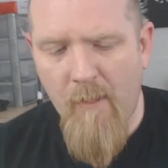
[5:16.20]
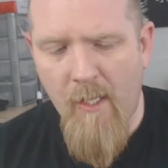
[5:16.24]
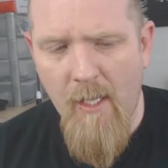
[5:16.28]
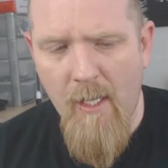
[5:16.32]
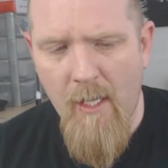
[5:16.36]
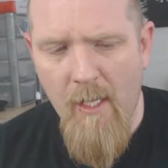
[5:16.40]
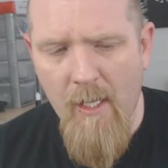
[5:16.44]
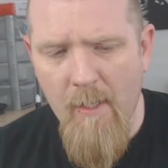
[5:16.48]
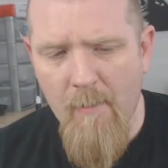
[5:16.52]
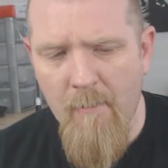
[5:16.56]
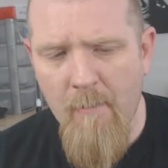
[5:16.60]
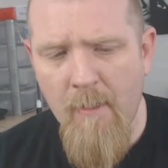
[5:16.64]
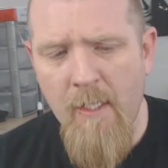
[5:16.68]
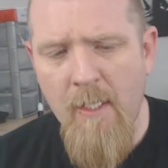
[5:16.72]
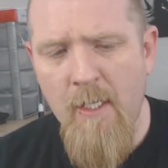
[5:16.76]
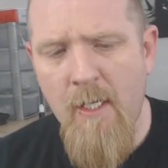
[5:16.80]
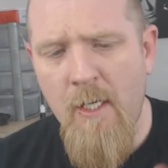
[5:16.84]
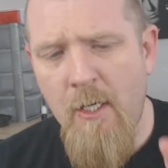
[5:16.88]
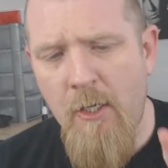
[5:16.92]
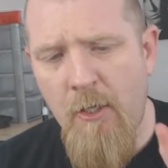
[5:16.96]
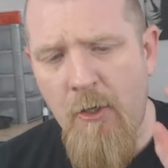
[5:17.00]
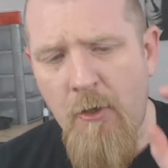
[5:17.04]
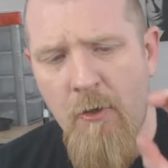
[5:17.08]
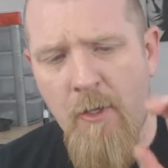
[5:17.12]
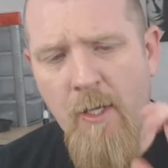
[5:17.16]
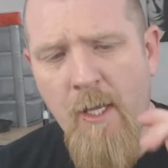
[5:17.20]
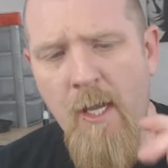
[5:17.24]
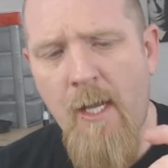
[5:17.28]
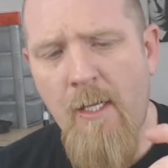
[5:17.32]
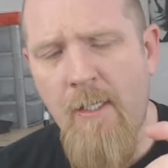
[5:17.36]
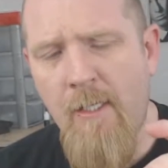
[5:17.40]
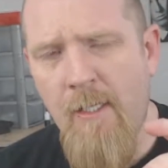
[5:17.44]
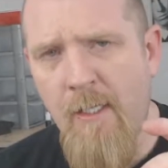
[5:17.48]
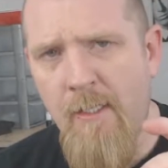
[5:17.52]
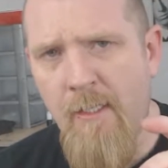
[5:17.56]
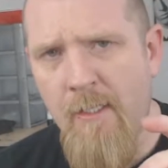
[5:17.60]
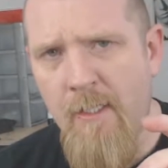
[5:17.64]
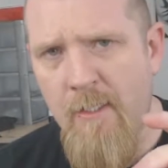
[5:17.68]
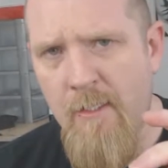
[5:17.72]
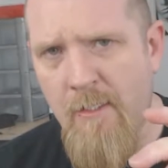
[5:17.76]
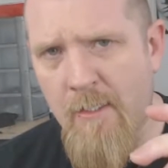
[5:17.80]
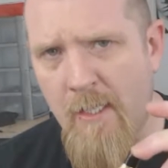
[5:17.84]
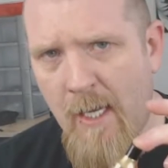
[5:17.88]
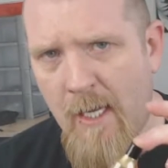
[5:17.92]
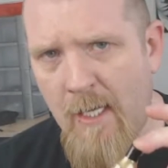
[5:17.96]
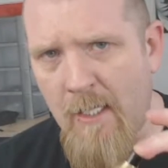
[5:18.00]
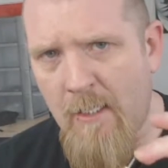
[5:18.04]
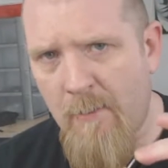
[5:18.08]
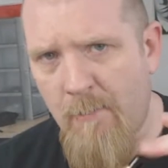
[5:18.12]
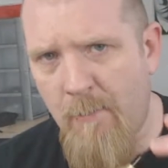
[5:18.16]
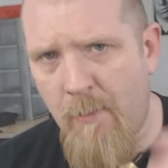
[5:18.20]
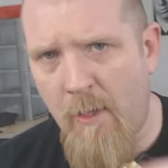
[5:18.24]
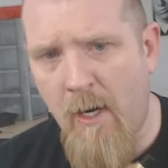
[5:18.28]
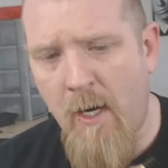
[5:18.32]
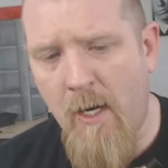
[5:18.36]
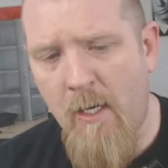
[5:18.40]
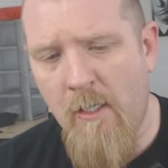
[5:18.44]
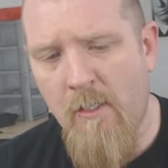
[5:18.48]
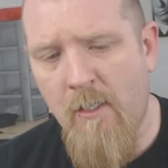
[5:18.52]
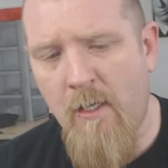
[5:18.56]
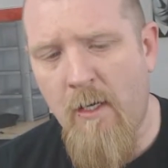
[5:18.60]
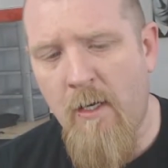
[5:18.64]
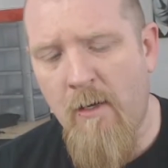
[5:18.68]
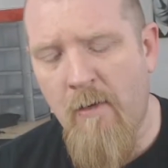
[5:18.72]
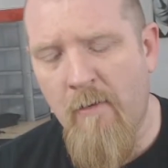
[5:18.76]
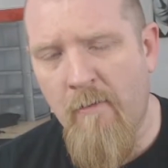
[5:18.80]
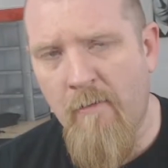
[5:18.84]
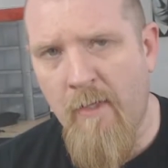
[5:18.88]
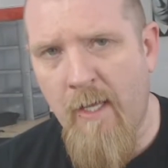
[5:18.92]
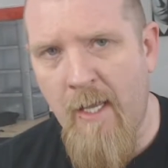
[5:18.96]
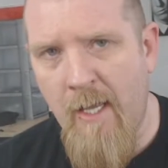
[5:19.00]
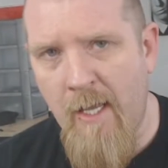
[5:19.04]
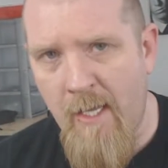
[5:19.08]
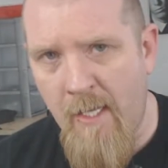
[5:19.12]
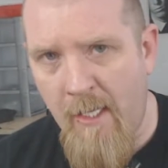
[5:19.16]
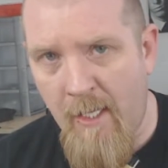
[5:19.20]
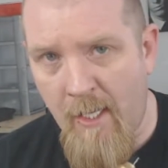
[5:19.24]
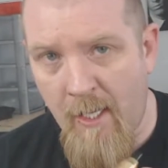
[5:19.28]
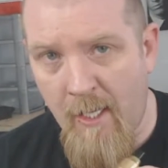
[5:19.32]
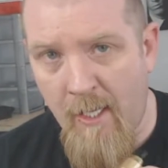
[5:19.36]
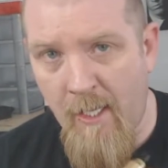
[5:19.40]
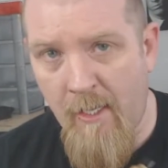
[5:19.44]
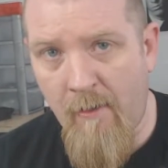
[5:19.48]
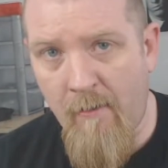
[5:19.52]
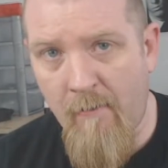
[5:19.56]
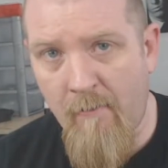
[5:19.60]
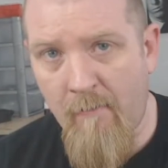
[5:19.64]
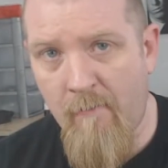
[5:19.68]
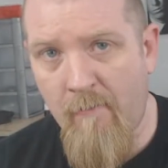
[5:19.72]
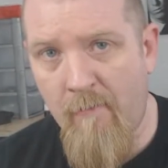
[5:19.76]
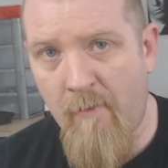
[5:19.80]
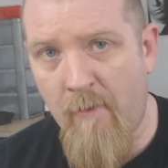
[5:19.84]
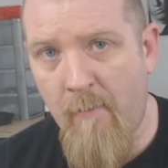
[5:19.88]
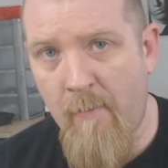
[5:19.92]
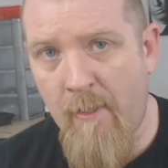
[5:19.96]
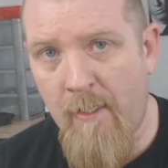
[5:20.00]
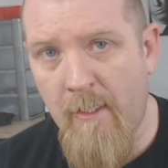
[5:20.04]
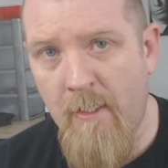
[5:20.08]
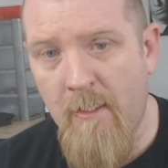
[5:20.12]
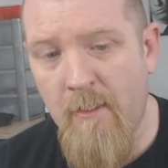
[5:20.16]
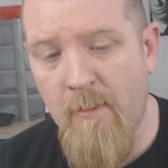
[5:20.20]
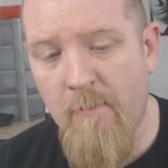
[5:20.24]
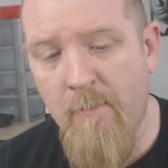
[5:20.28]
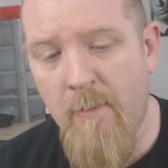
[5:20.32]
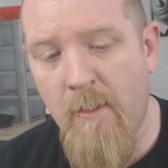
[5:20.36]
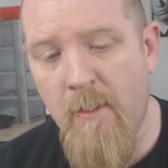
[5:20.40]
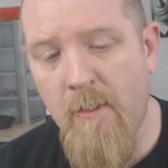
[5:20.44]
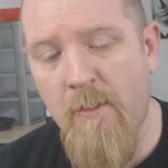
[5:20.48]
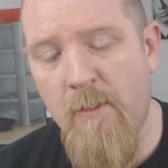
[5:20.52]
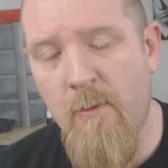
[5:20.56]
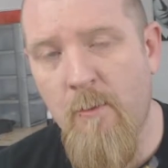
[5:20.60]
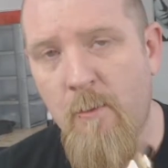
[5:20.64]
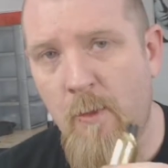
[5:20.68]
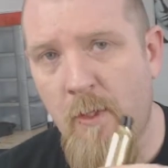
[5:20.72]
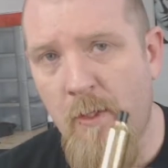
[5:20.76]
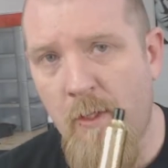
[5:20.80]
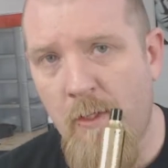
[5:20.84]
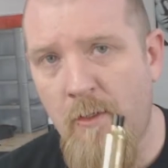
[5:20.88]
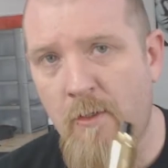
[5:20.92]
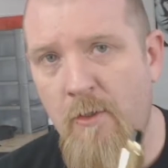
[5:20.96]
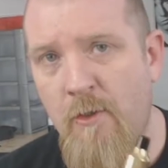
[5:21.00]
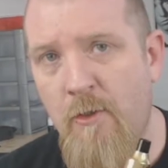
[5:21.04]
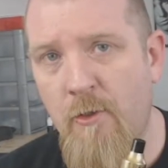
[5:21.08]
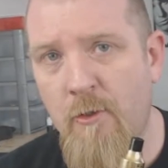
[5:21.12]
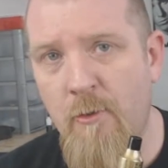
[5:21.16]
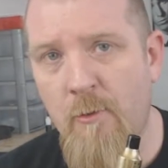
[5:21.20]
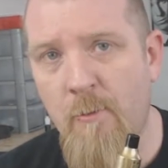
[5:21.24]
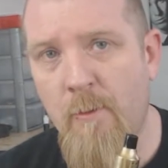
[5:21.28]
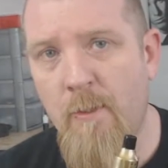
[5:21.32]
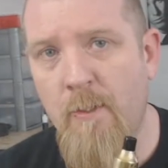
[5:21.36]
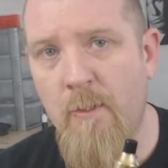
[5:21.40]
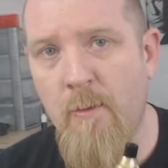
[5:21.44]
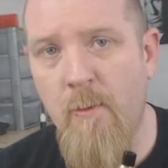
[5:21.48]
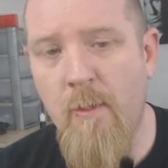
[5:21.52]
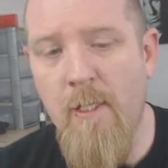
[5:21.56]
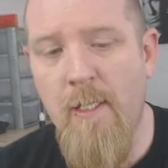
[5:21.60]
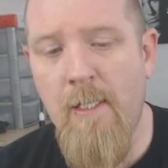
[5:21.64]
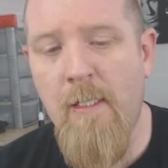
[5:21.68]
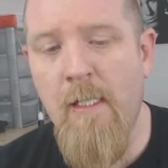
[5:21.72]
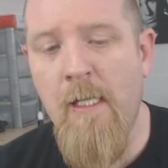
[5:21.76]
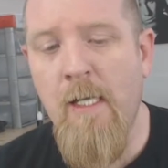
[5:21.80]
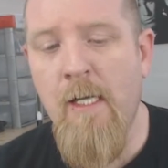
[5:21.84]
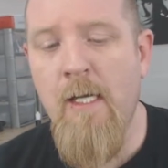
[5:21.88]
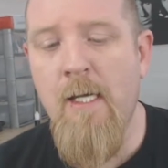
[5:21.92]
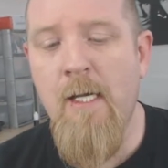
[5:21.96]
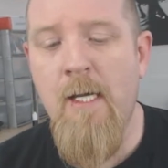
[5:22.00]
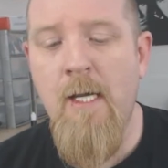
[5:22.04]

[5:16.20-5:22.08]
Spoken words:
You can get this as part of a kit from Endless Mods with a tube as well.